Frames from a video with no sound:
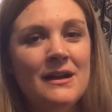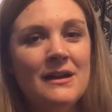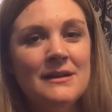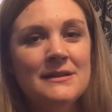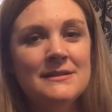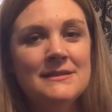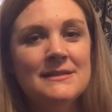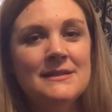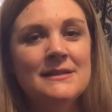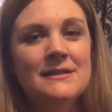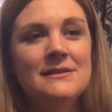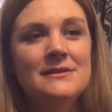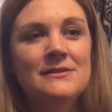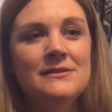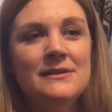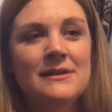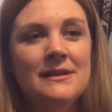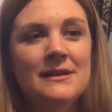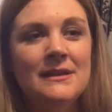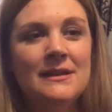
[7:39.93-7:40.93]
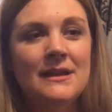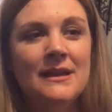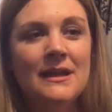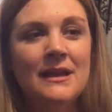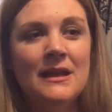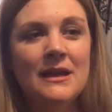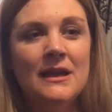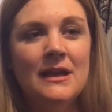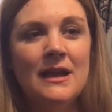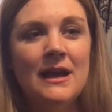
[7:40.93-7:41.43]
Also,
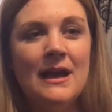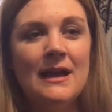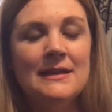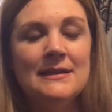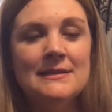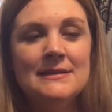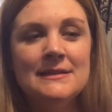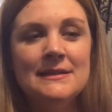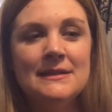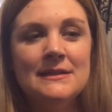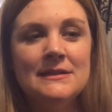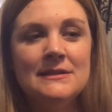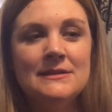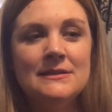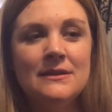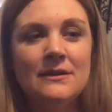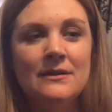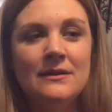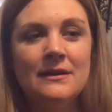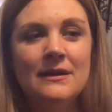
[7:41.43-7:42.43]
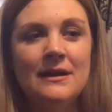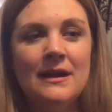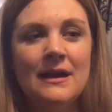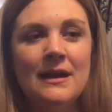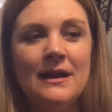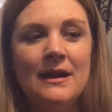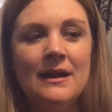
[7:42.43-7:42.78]
I just need to start